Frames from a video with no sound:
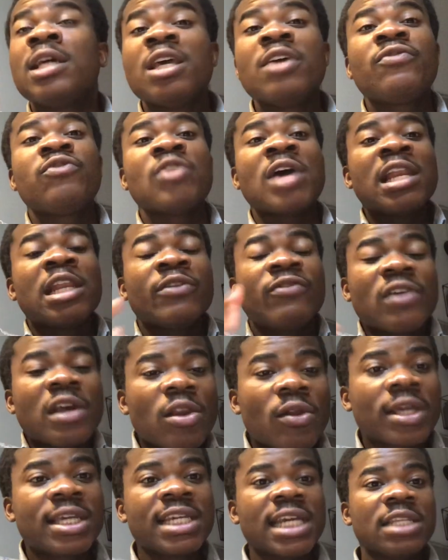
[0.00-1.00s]
If you are
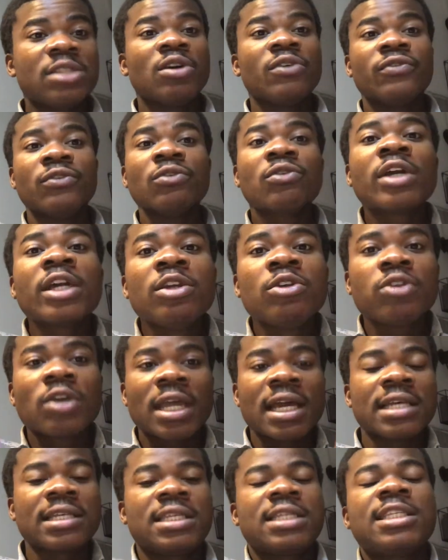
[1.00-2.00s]
lucky enough, you
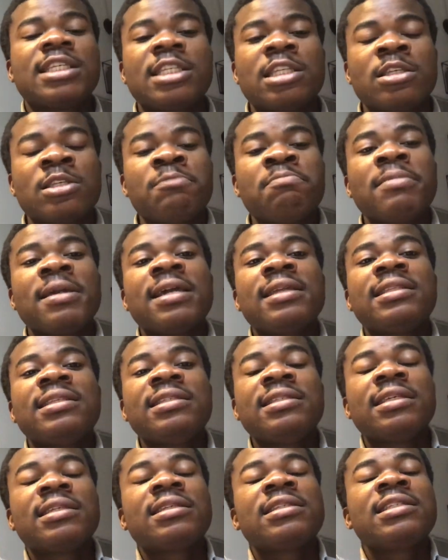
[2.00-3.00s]
can spend
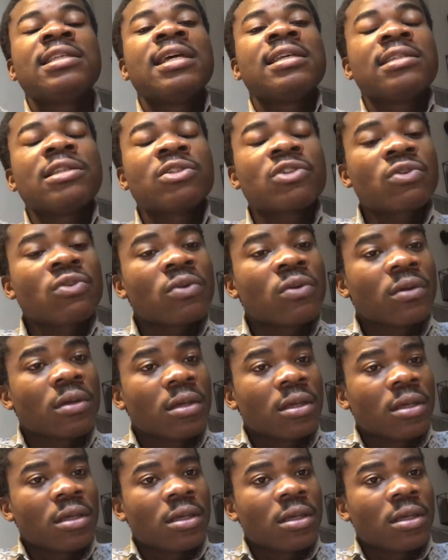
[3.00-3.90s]
6 years in school.